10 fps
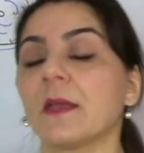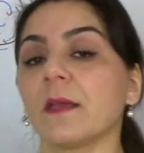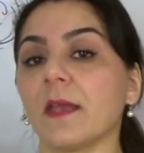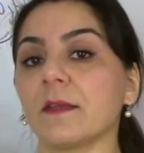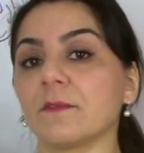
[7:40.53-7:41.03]

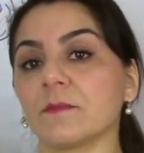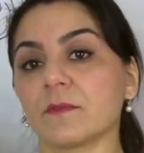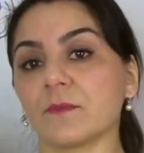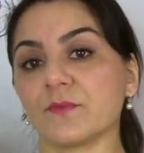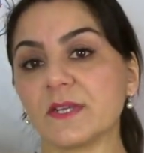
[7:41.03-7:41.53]

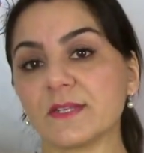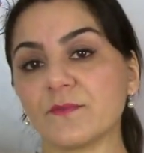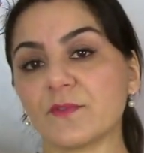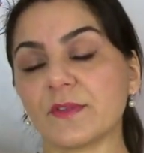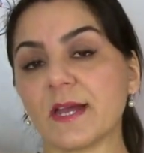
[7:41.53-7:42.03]
And the
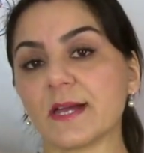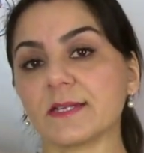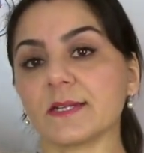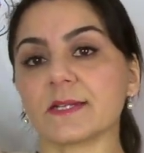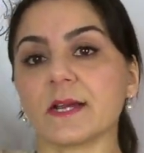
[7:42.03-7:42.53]
reason for
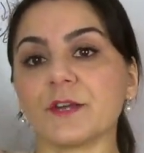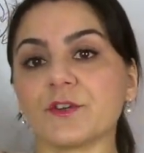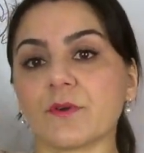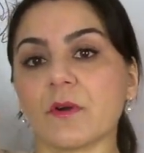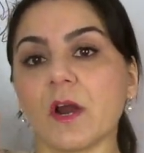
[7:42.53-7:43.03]
that is
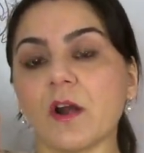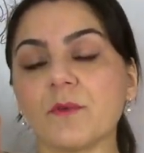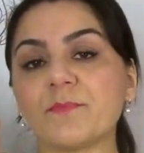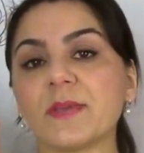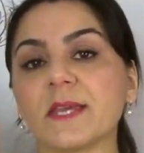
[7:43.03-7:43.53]
under our
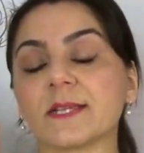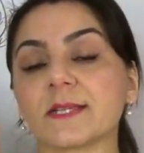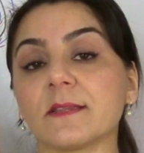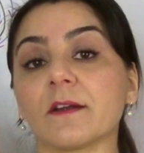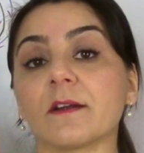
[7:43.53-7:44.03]

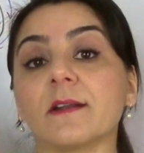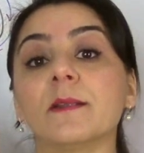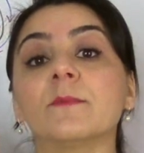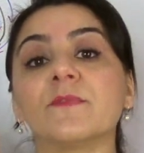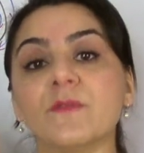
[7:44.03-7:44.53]
armpits, there are
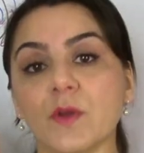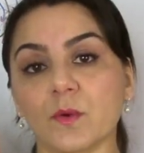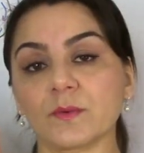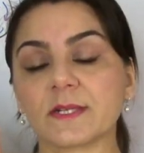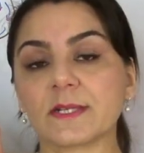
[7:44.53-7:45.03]
lymph
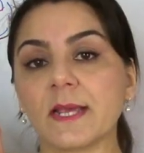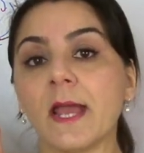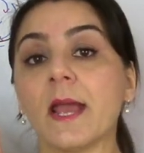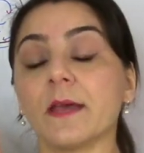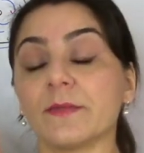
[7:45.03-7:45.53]
nodes,
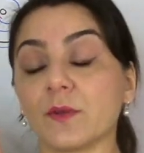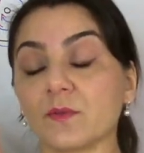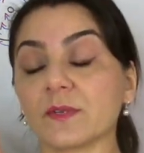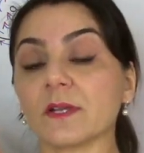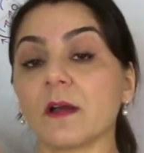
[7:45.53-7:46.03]
and
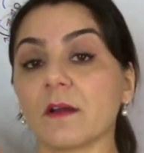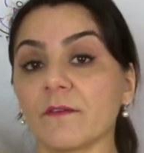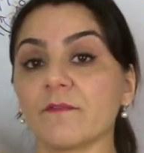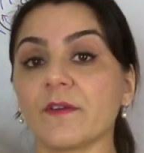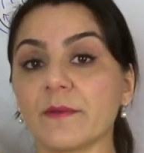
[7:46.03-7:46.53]
those
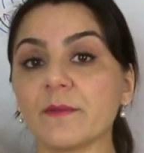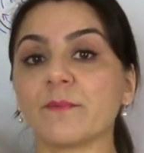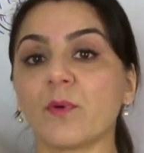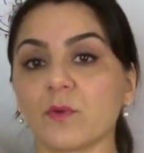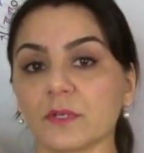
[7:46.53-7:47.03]
are very
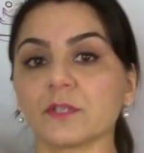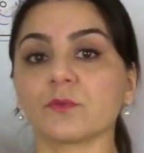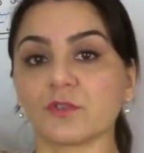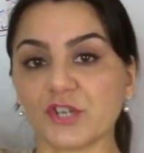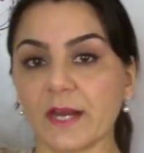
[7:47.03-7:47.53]
important
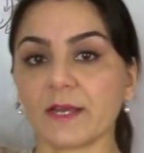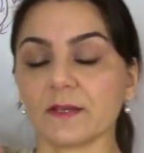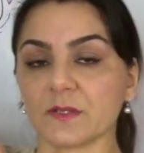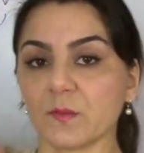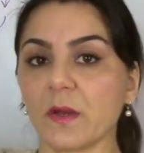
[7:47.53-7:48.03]
to
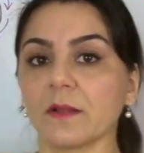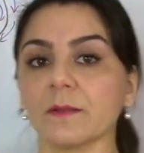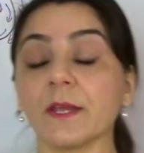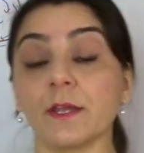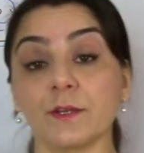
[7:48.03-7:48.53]
check as
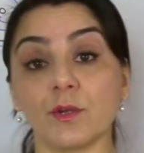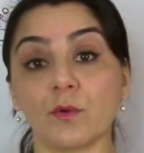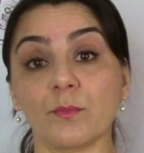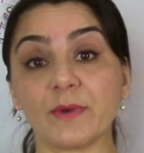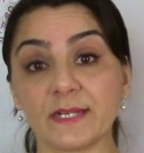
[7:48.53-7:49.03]
well in
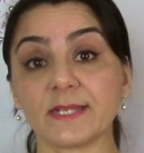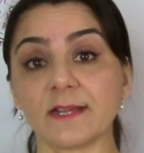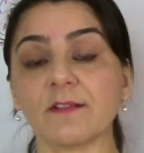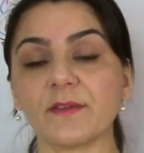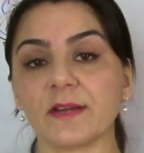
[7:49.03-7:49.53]
your breast
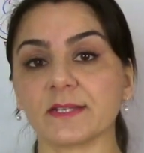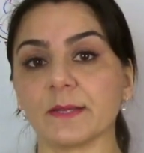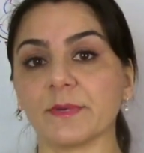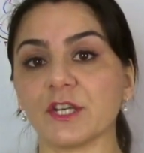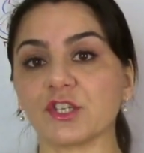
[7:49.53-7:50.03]

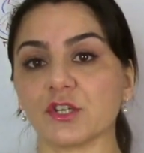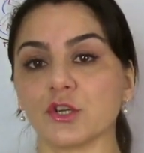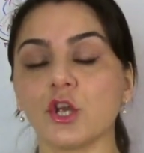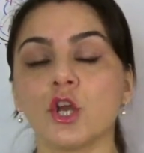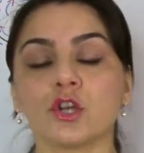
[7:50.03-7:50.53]

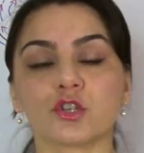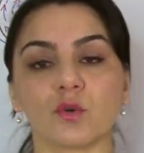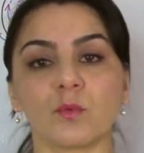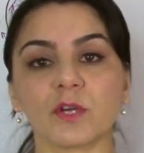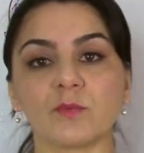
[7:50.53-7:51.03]
self-examination.
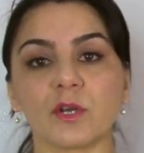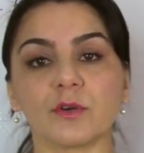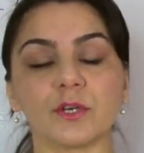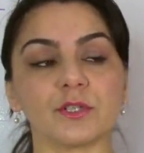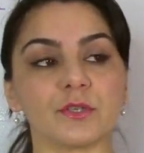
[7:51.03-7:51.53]
So what we're
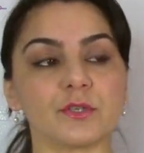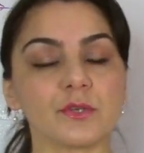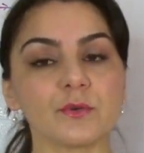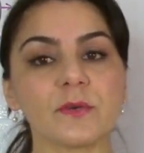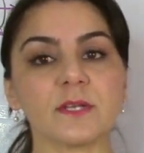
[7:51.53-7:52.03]
going to
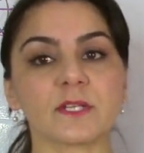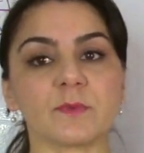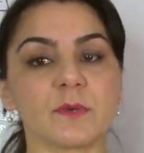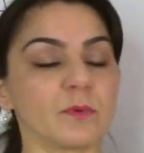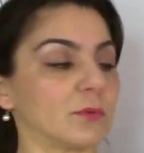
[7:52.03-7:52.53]
do is
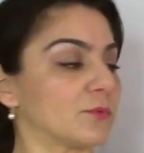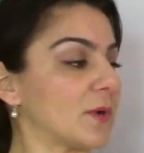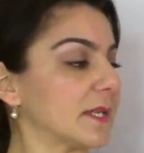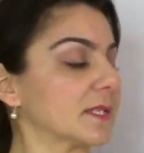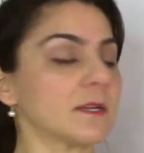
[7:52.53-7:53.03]
we will
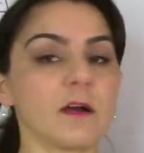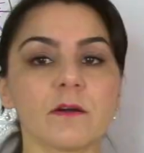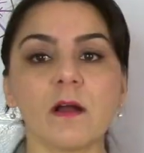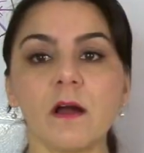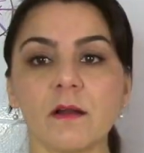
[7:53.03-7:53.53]
rest
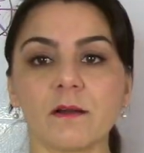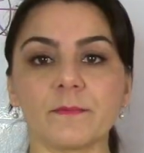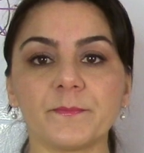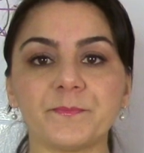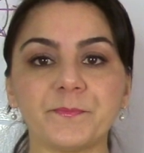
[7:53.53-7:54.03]
our
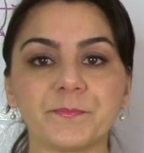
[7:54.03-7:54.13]
arm